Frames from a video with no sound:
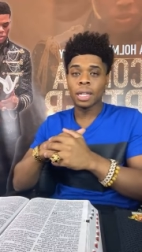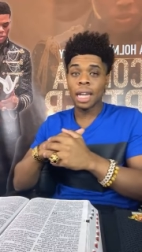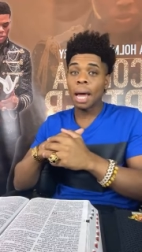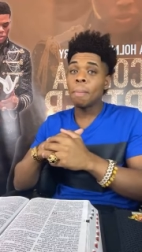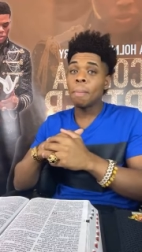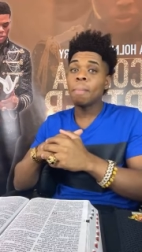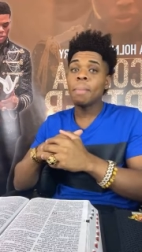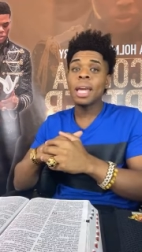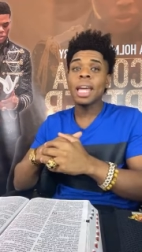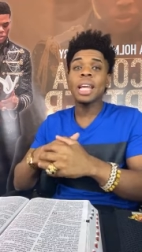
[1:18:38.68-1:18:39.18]

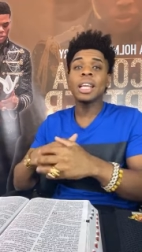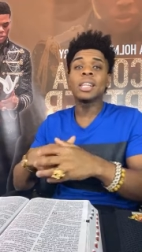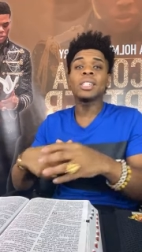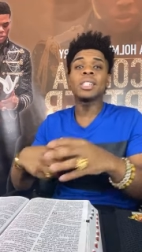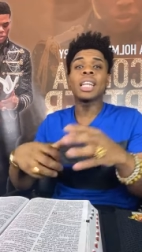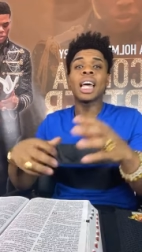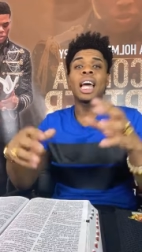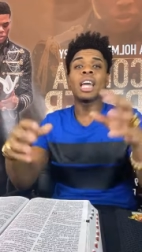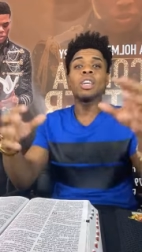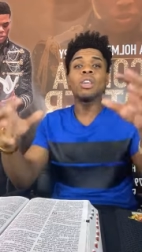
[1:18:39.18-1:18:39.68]
That
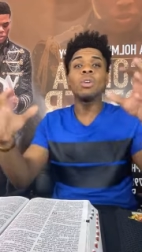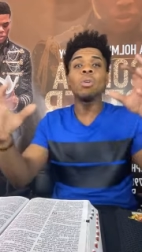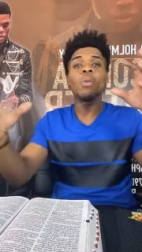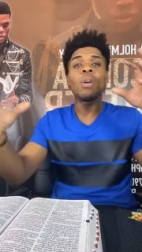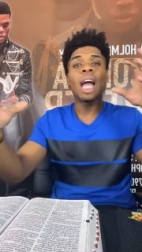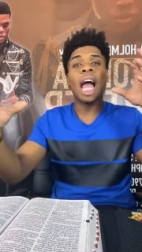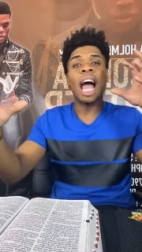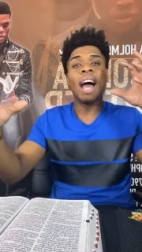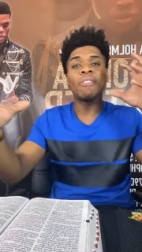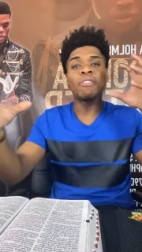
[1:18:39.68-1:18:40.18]
means that
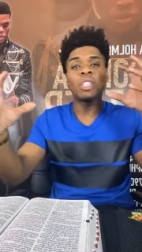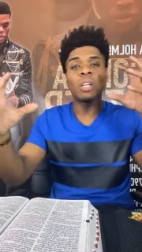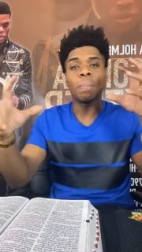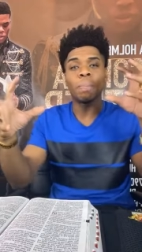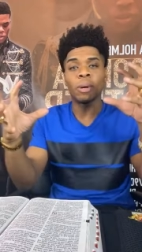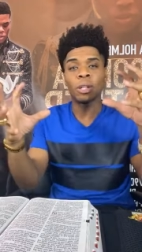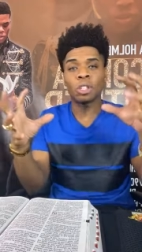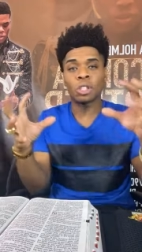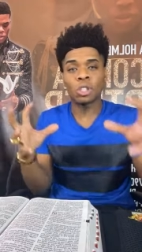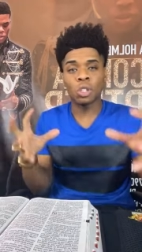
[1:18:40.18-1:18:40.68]
you have
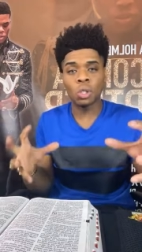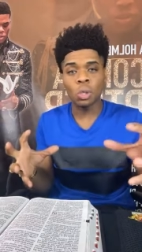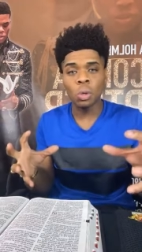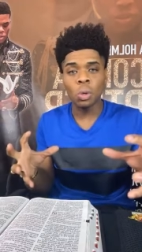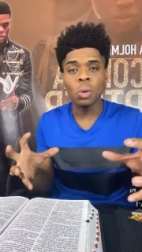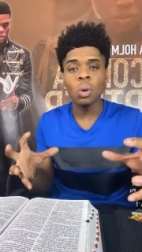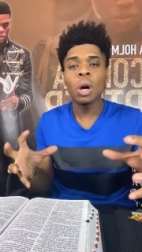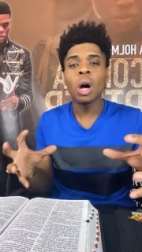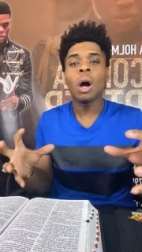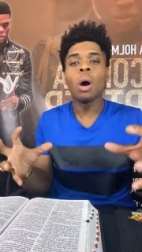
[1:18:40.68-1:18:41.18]
to
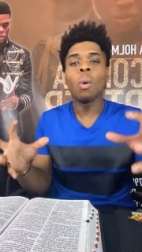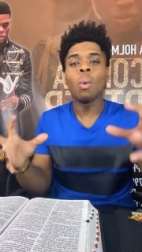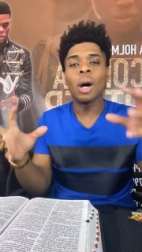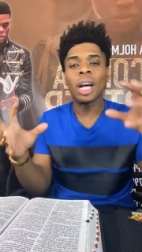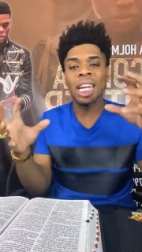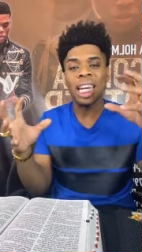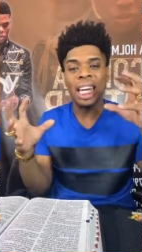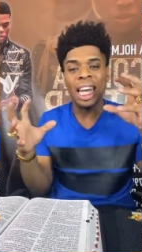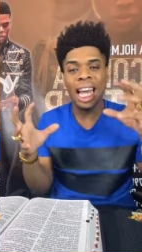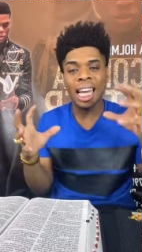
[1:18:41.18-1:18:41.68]
pursue
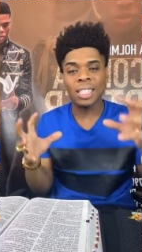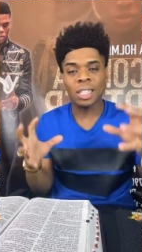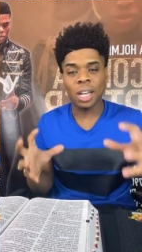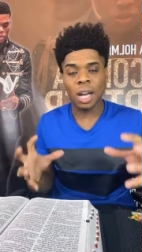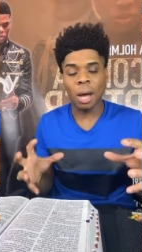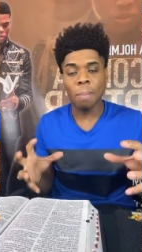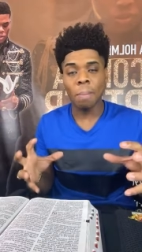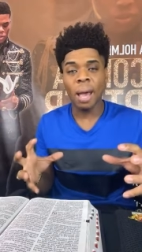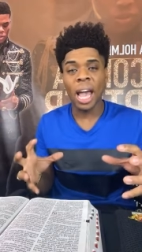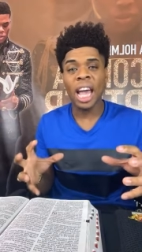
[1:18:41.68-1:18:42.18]
what he has
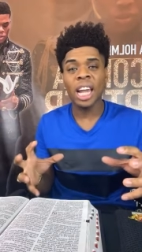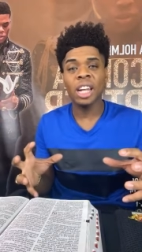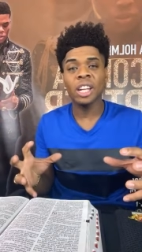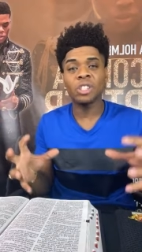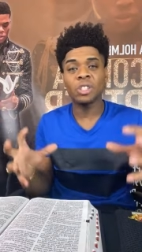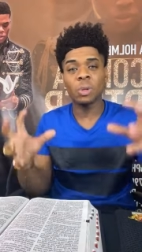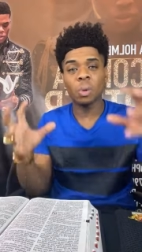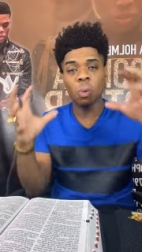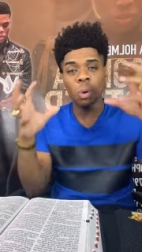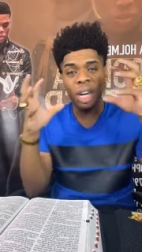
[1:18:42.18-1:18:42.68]

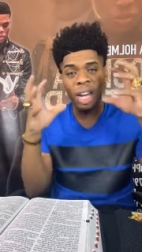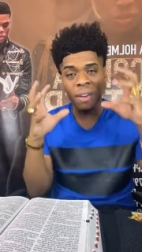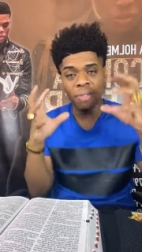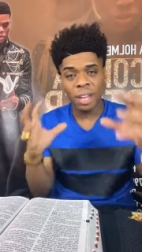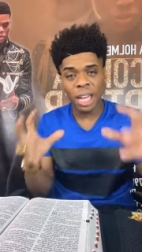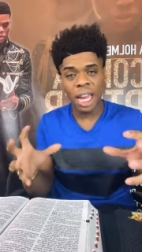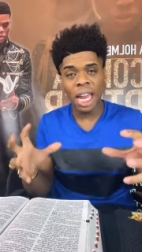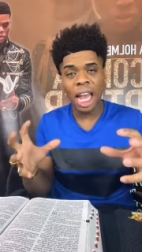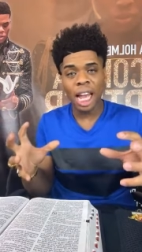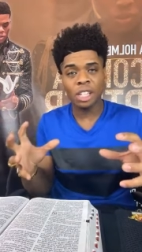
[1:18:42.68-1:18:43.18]
commanded you,
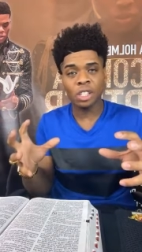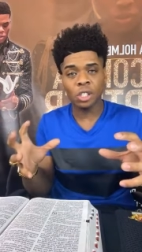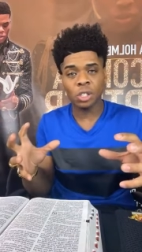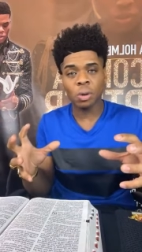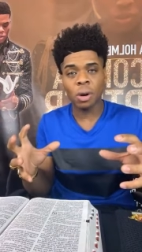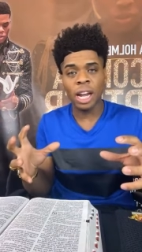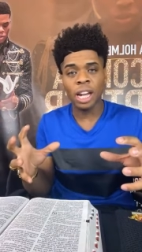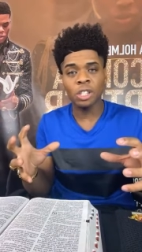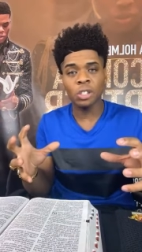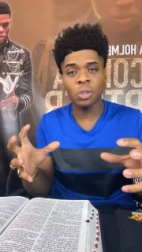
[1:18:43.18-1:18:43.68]
whatever he has
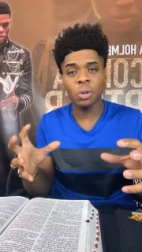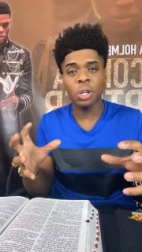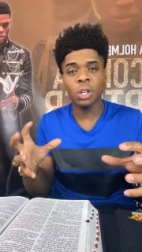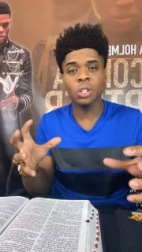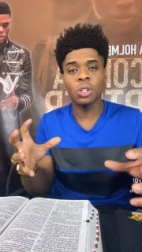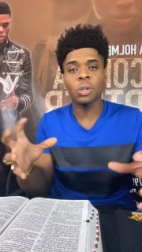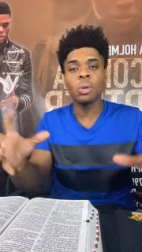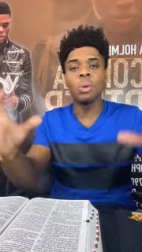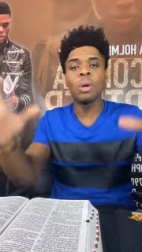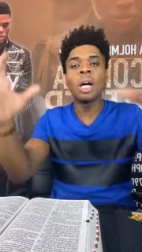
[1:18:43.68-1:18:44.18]
trained you
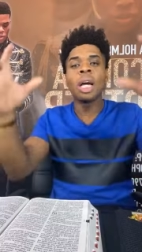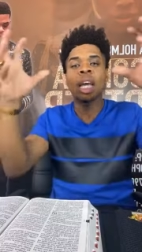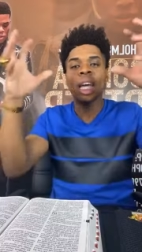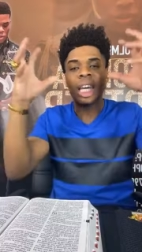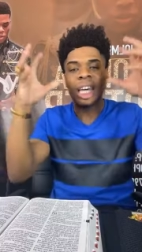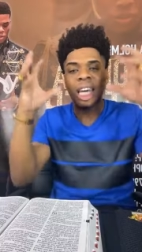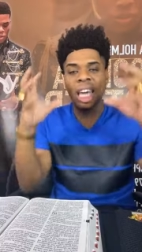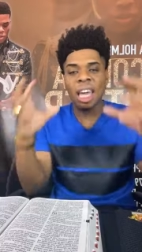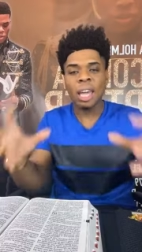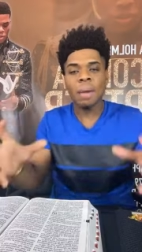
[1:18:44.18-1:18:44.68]
to do.
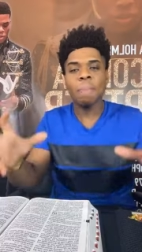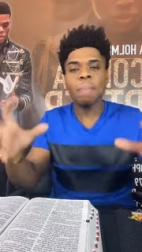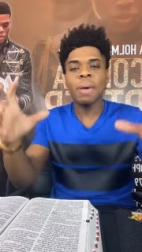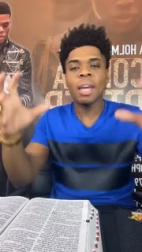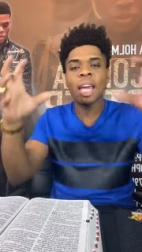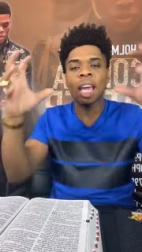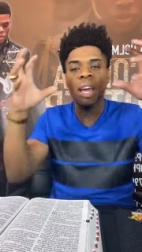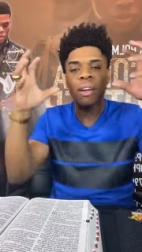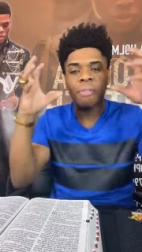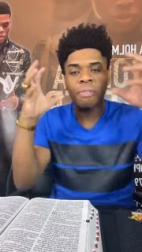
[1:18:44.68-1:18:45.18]
Keep
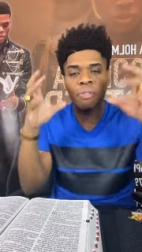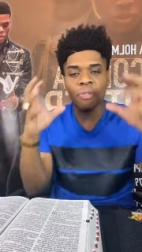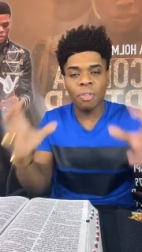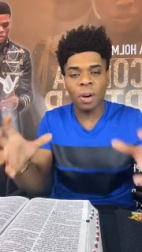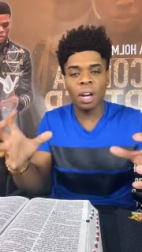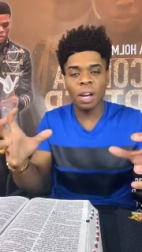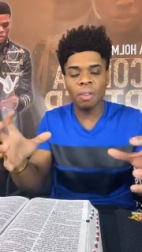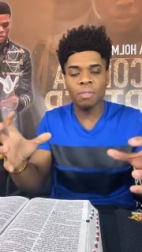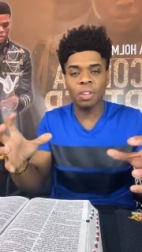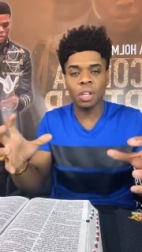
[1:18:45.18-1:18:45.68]
it in
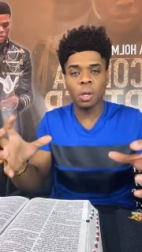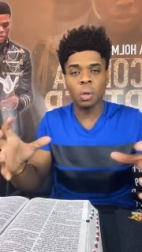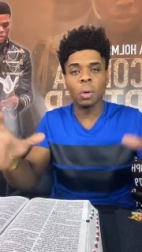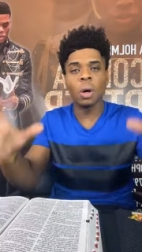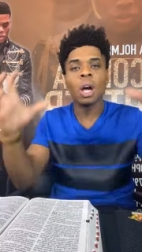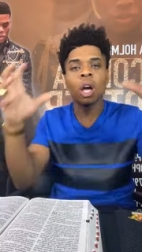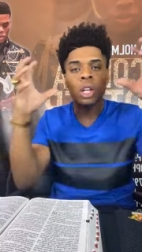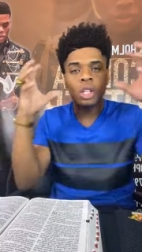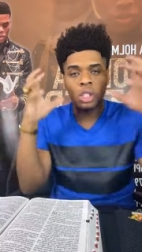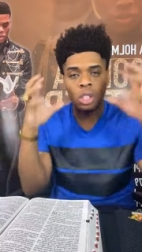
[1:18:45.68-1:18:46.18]
front of
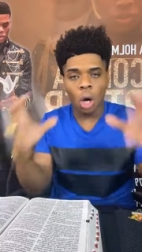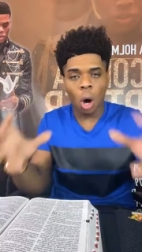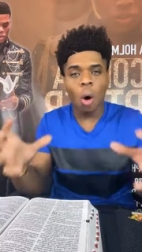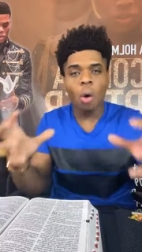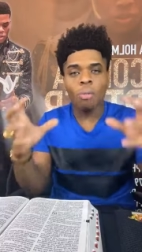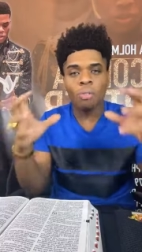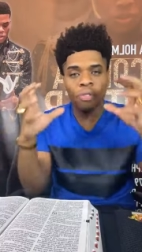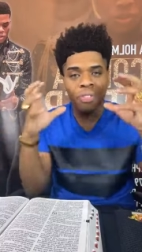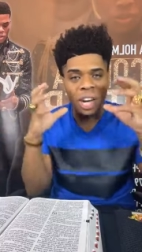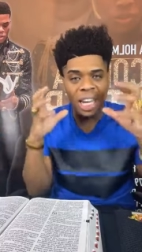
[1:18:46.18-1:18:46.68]
you.
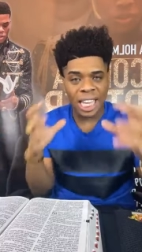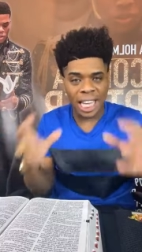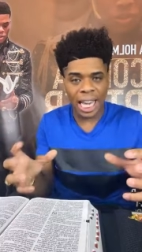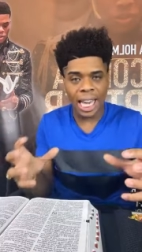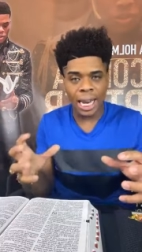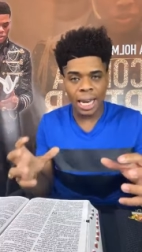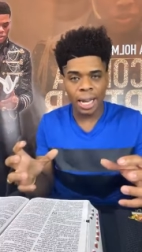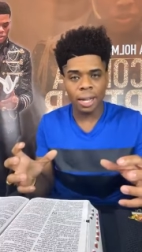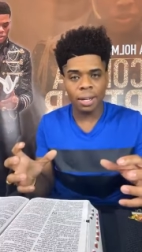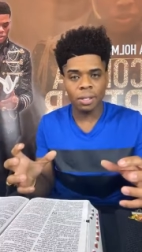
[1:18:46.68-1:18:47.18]
Don't
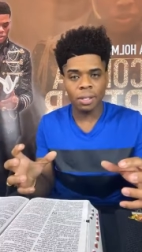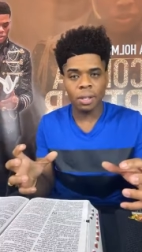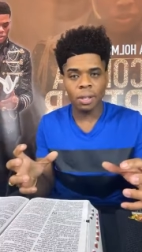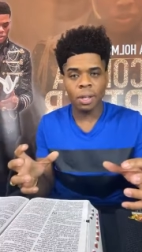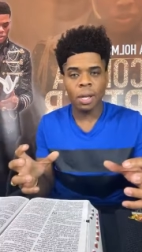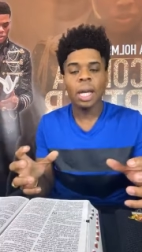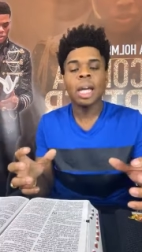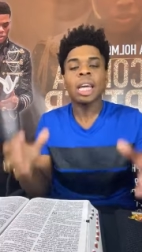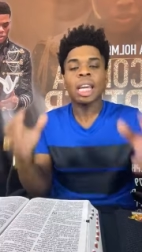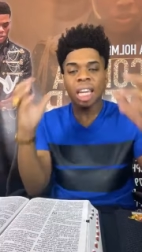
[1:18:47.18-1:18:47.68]
forget it.
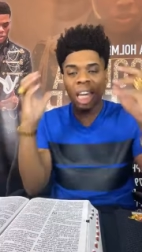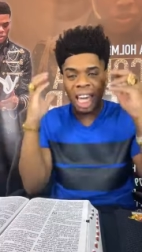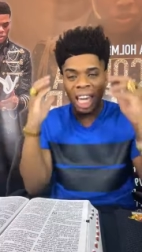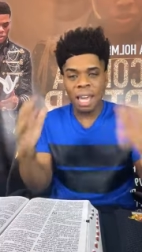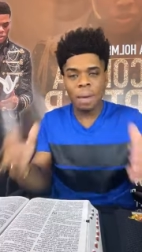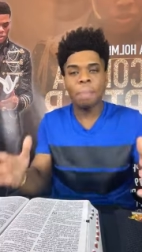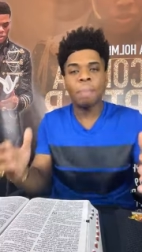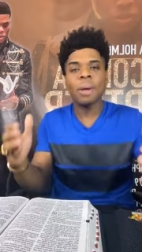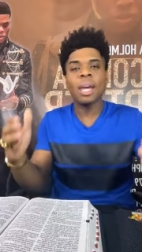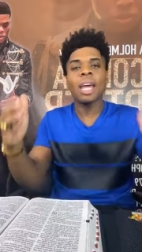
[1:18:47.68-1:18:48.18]

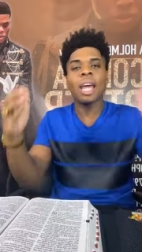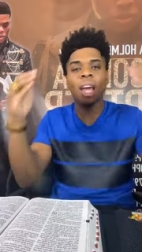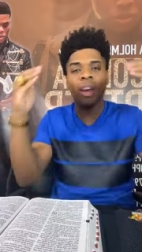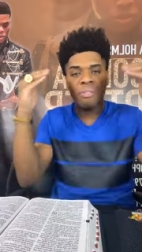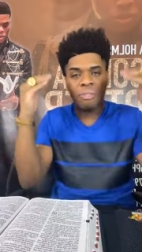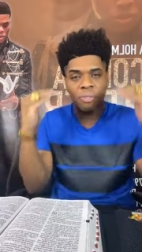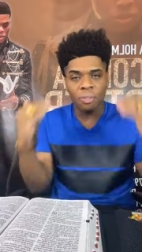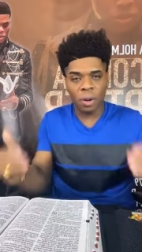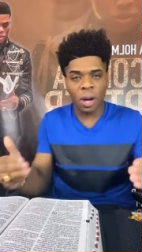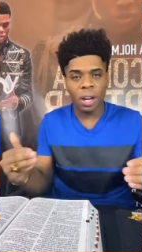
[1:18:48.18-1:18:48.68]
Keep it
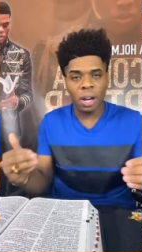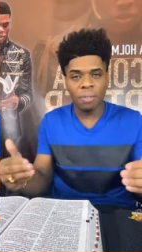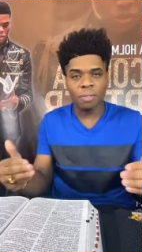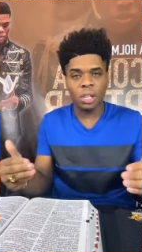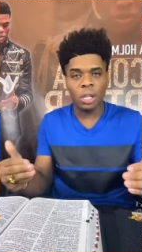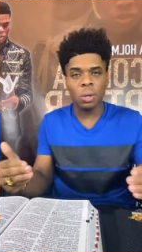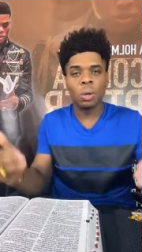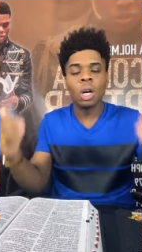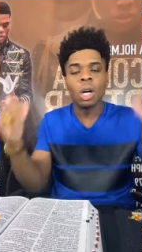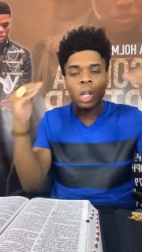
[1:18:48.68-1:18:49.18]
in front
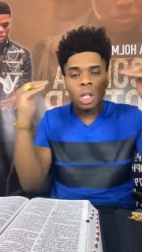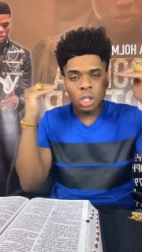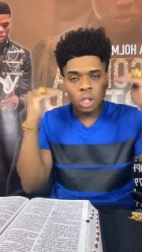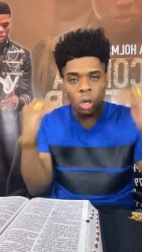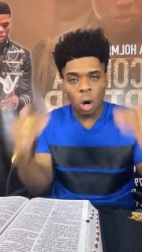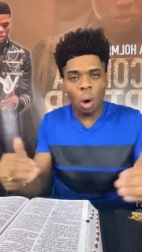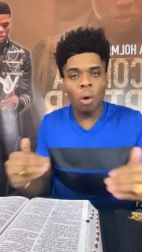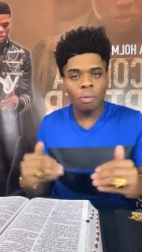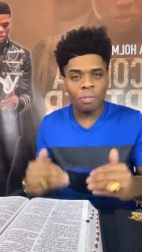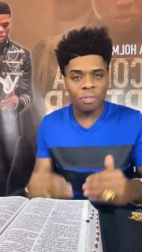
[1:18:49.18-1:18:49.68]
of you.
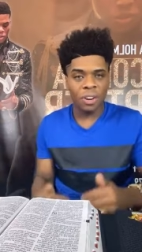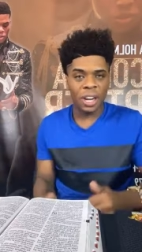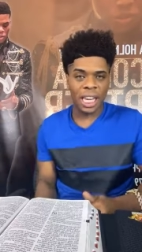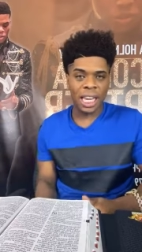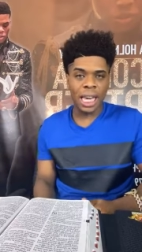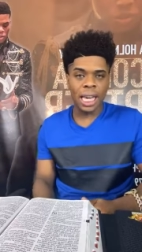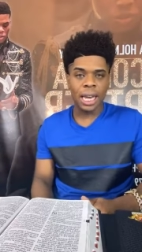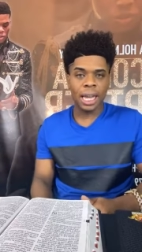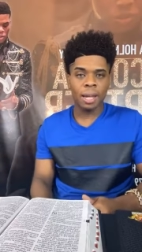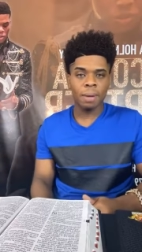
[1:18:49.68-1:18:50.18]
Don't
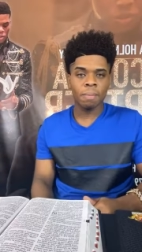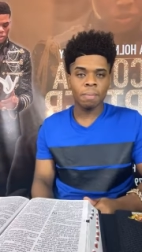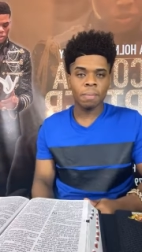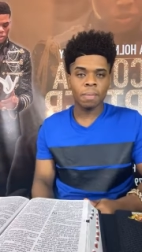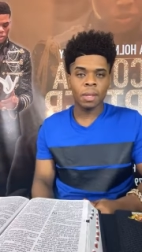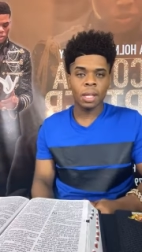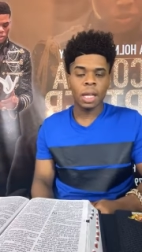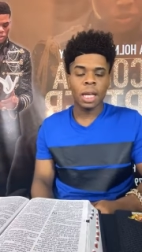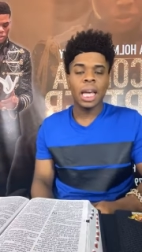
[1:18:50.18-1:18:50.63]
forget it.